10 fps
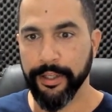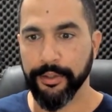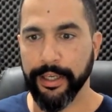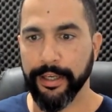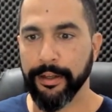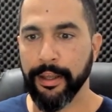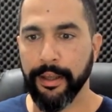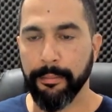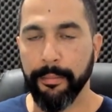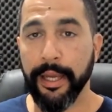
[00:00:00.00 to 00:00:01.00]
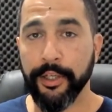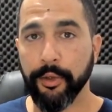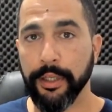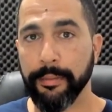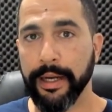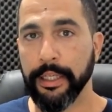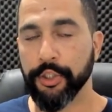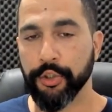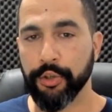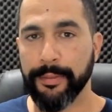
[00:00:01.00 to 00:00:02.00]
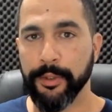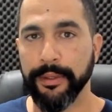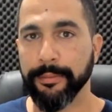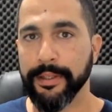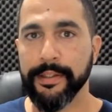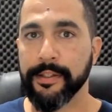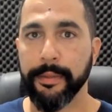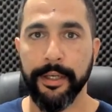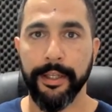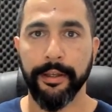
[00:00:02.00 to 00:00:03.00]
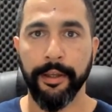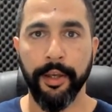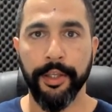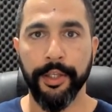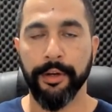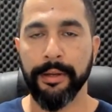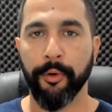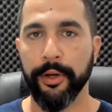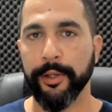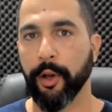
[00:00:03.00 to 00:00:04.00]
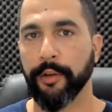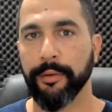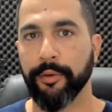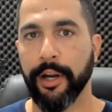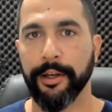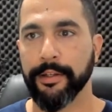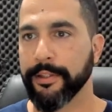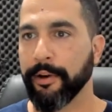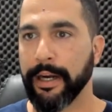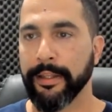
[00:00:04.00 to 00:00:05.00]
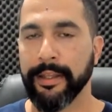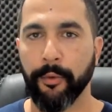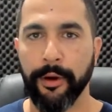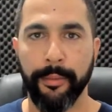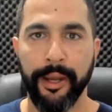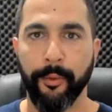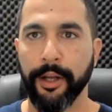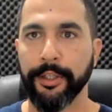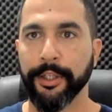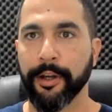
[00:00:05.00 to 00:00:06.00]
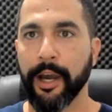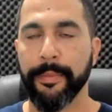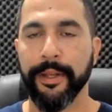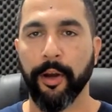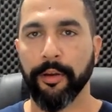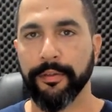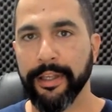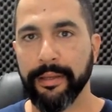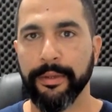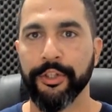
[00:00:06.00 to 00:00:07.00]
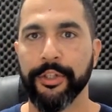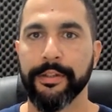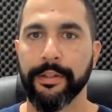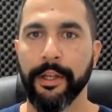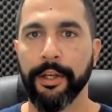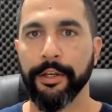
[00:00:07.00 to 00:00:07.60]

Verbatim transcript: You can manually manage your dropshipping business, meaning you're importing all of your products, you're adding them one by one, you're copying all of the images,